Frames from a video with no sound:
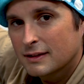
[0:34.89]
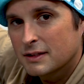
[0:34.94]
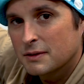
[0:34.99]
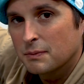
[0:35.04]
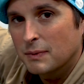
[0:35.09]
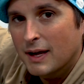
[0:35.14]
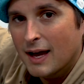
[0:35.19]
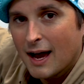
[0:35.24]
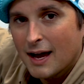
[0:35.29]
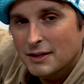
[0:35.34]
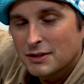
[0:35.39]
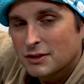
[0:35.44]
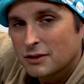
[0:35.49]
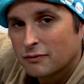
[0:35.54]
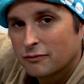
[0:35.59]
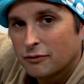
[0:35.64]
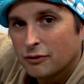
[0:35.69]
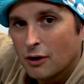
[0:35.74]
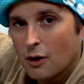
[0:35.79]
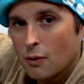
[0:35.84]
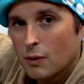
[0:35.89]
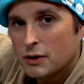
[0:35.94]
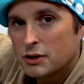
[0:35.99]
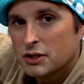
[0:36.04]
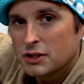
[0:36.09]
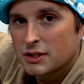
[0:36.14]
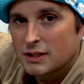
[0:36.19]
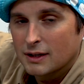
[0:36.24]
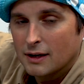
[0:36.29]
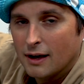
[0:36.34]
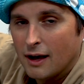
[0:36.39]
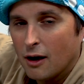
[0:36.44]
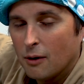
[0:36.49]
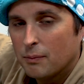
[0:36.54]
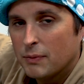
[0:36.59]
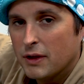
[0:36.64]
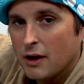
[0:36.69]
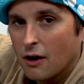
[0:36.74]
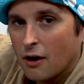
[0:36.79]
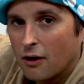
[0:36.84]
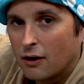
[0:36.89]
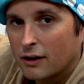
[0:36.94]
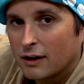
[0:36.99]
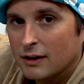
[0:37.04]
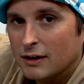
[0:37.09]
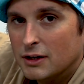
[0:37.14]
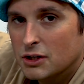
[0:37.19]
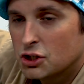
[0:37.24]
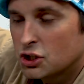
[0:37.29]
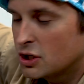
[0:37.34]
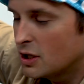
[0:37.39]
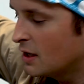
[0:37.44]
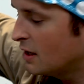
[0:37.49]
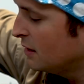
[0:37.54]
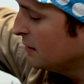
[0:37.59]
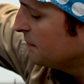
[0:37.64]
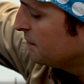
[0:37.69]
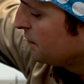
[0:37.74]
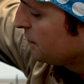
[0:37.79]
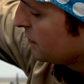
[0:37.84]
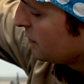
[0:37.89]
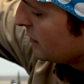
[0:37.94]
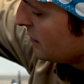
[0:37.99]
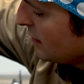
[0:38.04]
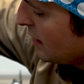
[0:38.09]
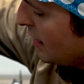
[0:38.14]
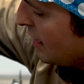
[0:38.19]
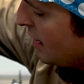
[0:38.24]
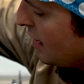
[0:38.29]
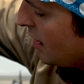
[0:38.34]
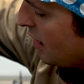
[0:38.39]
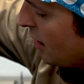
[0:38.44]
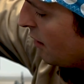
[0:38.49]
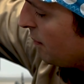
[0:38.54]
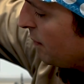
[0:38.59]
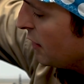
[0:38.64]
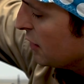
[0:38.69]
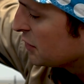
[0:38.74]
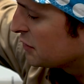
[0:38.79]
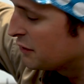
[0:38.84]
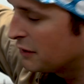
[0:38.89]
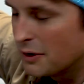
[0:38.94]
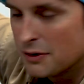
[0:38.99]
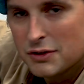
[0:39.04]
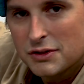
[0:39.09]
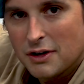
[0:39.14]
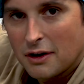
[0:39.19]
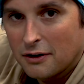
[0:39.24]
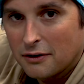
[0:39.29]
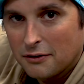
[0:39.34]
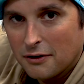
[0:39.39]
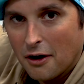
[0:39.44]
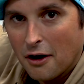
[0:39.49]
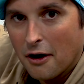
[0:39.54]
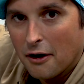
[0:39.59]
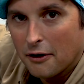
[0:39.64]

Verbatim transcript: Get some gas flowing just to help the arc initiate. Our post-flow is set on